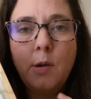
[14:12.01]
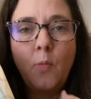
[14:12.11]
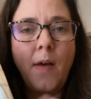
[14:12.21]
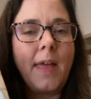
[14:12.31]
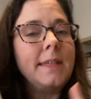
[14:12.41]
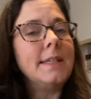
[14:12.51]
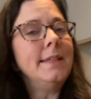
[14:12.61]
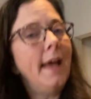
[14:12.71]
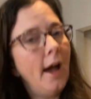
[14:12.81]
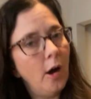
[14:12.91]
While that
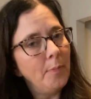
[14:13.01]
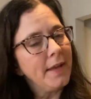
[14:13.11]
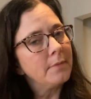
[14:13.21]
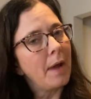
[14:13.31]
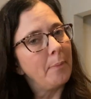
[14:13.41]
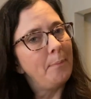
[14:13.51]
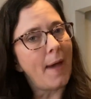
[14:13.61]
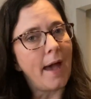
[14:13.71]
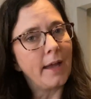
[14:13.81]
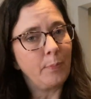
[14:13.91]
didn't help me in my
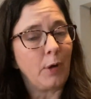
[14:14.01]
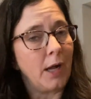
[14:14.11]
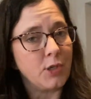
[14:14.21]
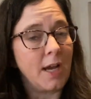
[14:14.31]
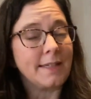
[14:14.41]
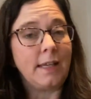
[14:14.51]
bag project,